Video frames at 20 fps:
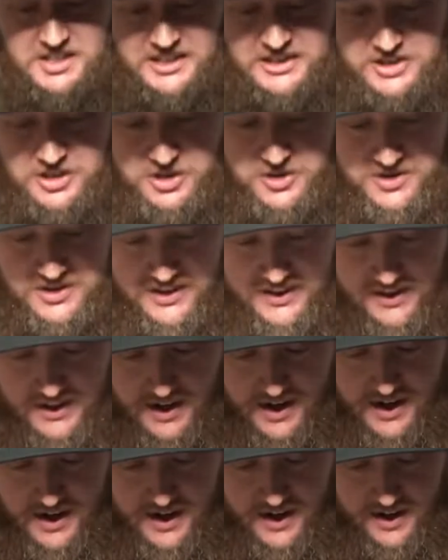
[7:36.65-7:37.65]
He's using
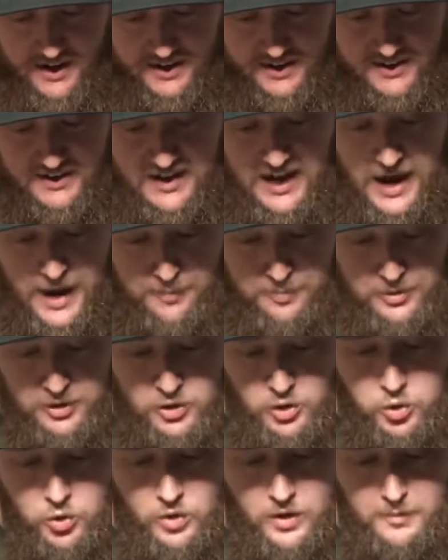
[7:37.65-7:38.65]

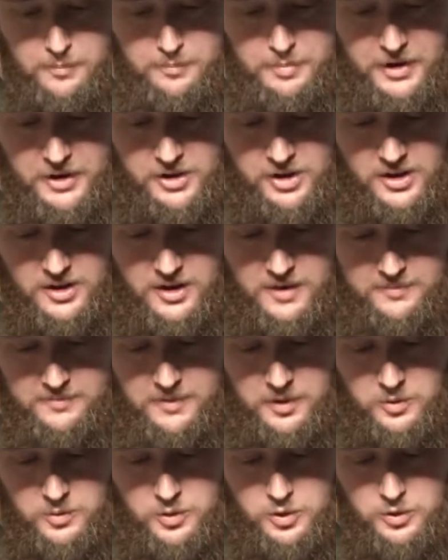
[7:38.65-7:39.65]
Capicua butter,
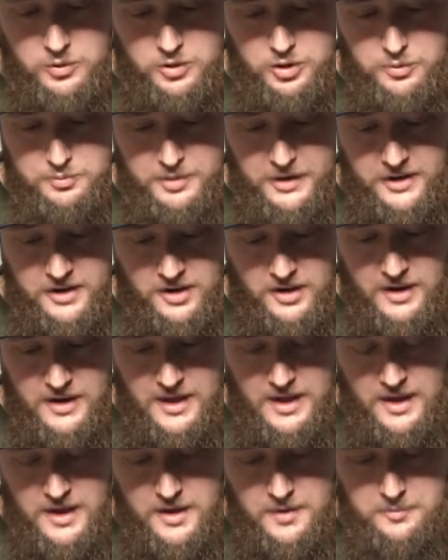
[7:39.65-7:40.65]
Maruru butter,
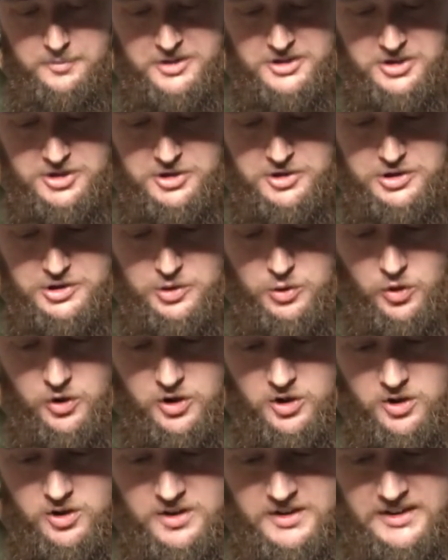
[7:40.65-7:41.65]
Basusu
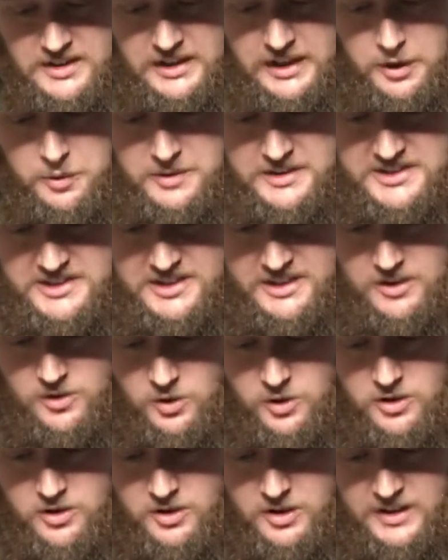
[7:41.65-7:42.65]
oil, kiwi seed
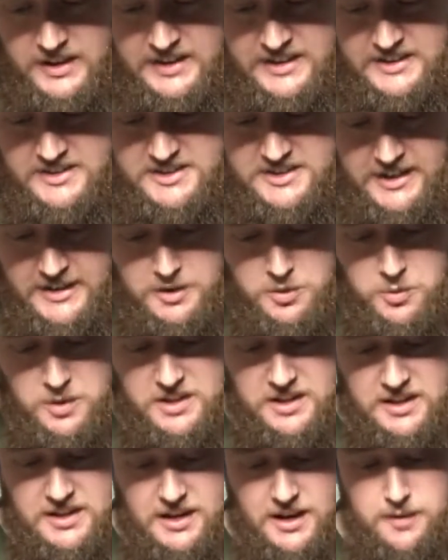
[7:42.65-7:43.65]
oil, scented
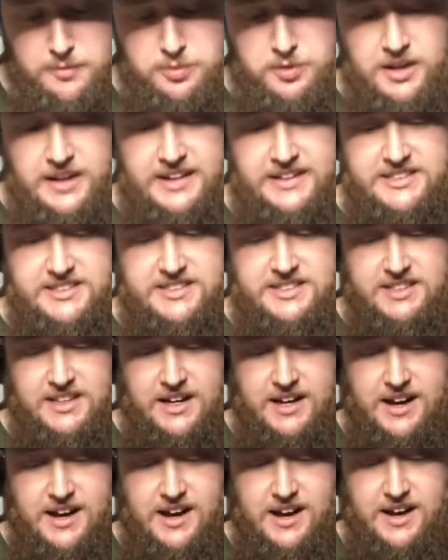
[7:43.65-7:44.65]
with a complex
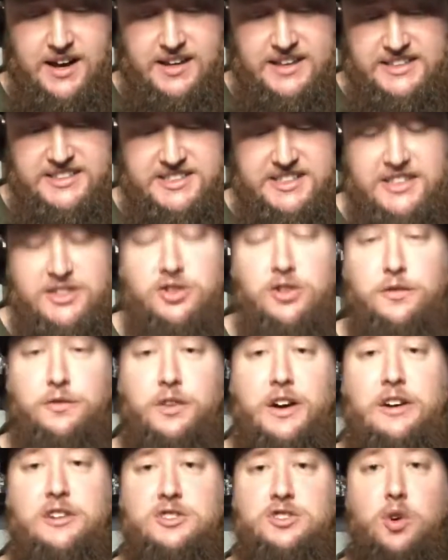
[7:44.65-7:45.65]
essential and
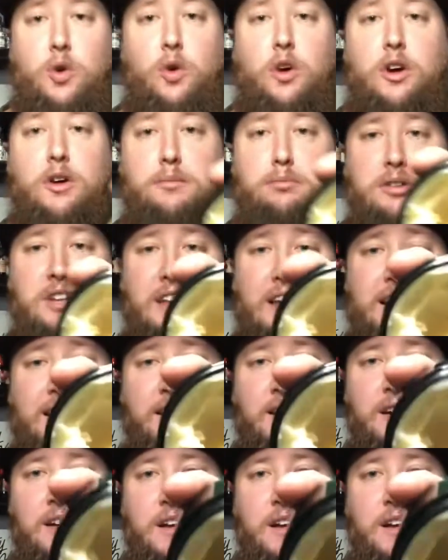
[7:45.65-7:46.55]
fragrance oil blend.